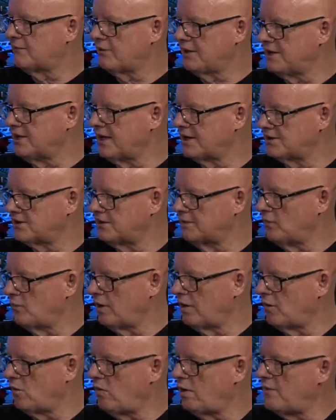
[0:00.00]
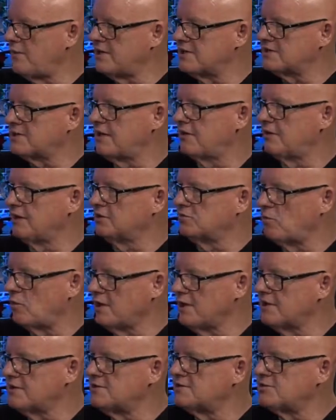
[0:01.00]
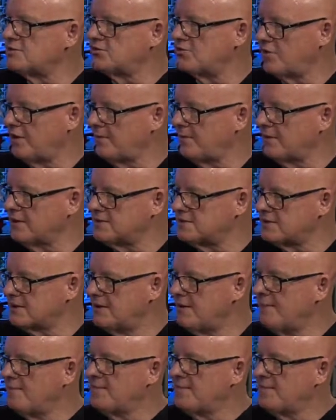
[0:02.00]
reduction, where a woman is carrying twins or triplets,